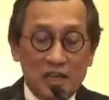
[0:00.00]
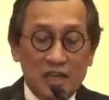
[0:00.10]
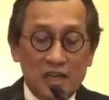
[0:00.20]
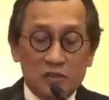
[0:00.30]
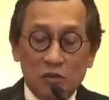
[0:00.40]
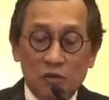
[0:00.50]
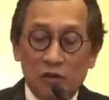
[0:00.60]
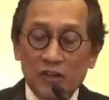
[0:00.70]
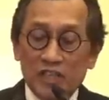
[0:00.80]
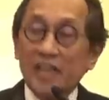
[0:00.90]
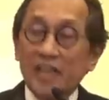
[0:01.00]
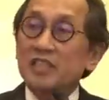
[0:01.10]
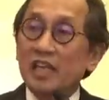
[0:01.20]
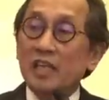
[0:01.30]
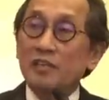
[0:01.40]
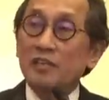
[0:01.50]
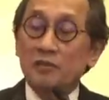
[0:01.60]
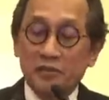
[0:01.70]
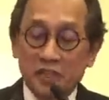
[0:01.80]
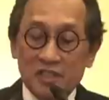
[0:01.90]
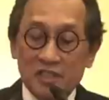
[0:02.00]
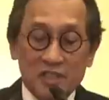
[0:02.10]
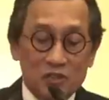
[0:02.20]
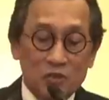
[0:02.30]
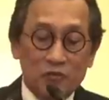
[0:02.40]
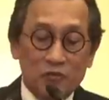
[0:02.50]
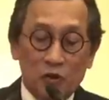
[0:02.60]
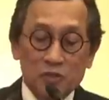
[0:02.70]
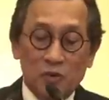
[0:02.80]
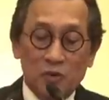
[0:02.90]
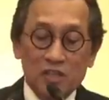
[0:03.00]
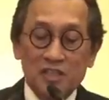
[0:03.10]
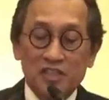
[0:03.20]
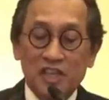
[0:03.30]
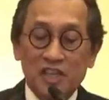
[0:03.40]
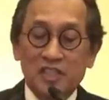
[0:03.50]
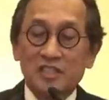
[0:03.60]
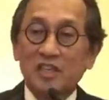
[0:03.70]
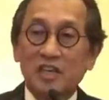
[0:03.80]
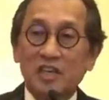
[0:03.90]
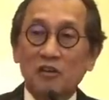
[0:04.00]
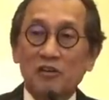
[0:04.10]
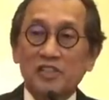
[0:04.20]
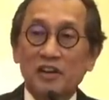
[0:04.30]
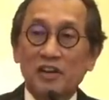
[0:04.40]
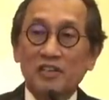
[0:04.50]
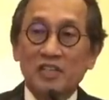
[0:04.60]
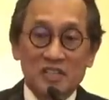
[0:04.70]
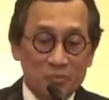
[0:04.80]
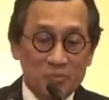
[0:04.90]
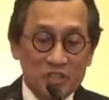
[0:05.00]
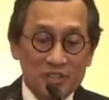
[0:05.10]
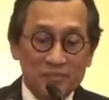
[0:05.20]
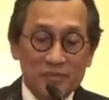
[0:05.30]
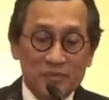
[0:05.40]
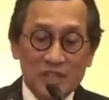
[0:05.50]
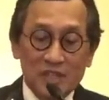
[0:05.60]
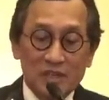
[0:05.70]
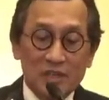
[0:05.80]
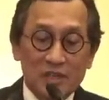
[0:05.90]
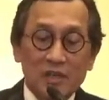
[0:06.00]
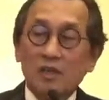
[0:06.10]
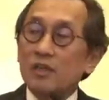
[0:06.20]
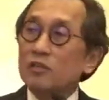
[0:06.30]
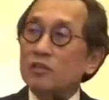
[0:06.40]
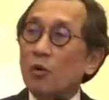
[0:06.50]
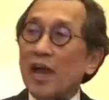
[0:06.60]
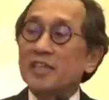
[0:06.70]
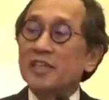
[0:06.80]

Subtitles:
It too often takes catastrophes to force policy changes in authoritarian systems. So where is